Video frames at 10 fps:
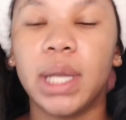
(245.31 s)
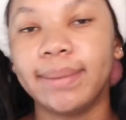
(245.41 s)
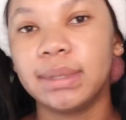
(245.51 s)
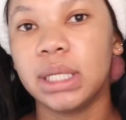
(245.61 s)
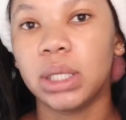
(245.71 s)
I'm
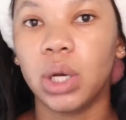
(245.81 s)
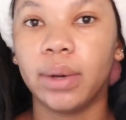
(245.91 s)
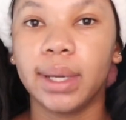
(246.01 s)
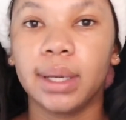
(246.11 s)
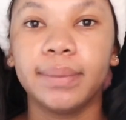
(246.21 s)
still
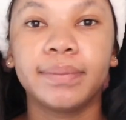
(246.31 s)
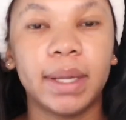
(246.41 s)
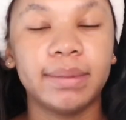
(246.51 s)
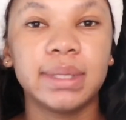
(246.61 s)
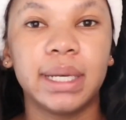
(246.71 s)
going,
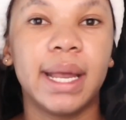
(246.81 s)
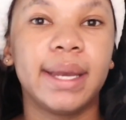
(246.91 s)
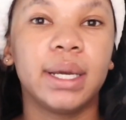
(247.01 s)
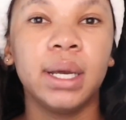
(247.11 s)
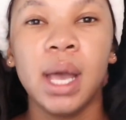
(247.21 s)
I'm still
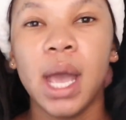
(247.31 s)
learning.